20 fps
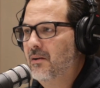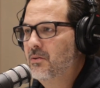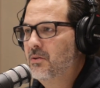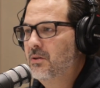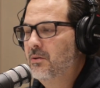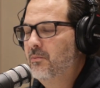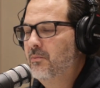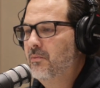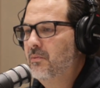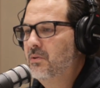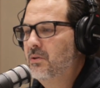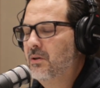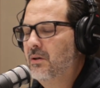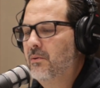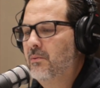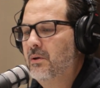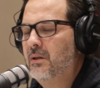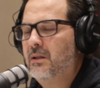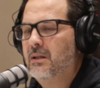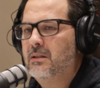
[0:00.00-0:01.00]
So
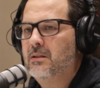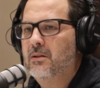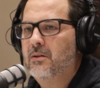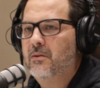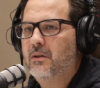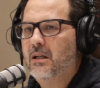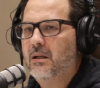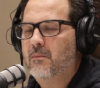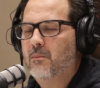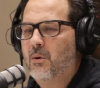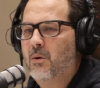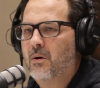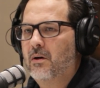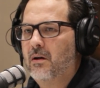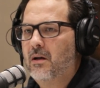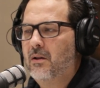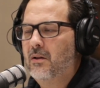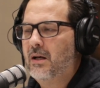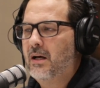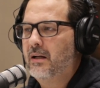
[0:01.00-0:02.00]
you really do need
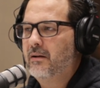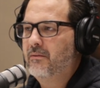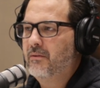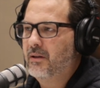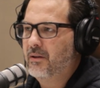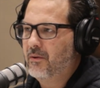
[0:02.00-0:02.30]
more. A lot of